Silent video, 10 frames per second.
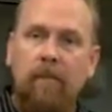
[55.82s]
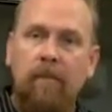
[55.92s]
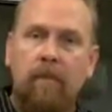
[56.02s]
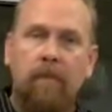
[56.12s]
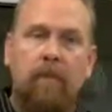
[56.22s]

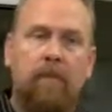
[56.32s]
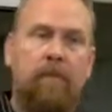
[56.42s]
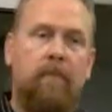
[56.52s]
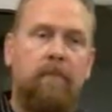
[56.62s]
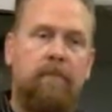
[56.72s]

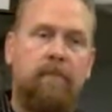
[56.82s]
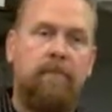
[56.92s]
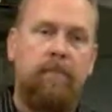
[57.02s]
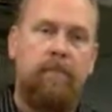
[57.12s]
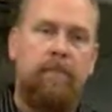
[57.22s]

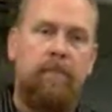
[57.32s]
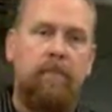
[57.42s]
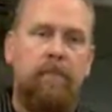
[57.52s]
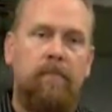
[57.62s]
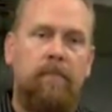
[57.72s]

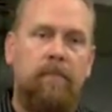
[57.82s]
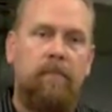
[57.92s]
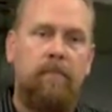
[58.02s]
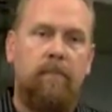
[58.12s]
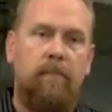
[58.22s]

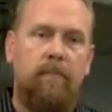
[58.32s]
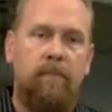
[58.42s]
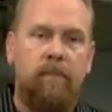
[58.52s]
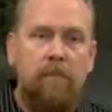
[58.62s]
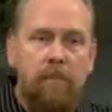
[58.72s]

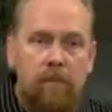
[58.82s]
No one is speaking in this clip.